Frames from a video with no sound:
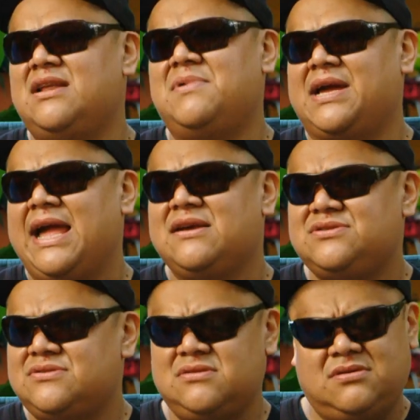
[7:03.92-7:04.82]
I'm a
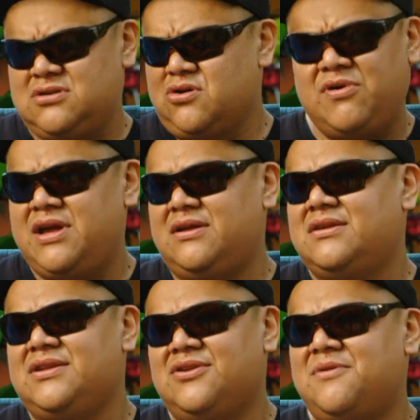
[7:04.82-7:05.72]
gangster, no way.
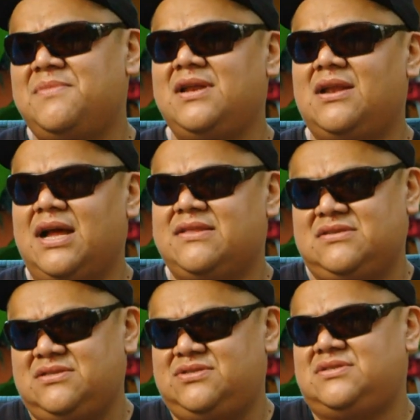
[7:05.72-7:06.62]
You know what I mean? Like, this
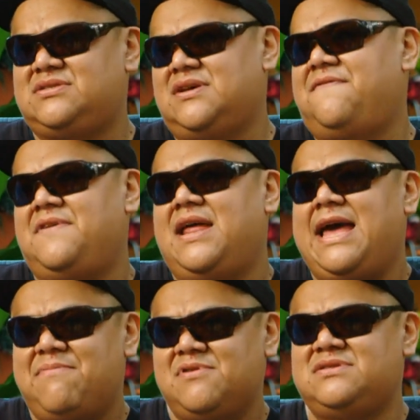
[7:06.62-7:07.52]
is just stuff that
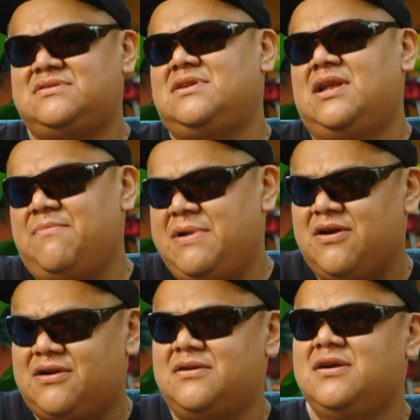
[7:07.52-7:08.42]
happens in
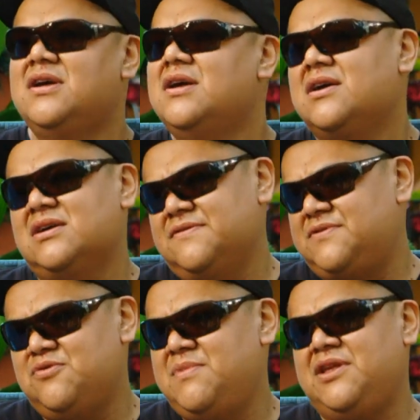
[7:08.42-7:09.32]
America because of
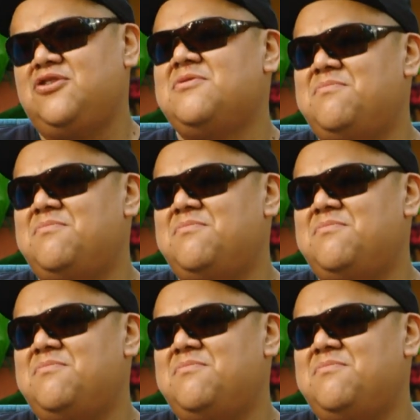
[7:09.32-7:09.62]
too many human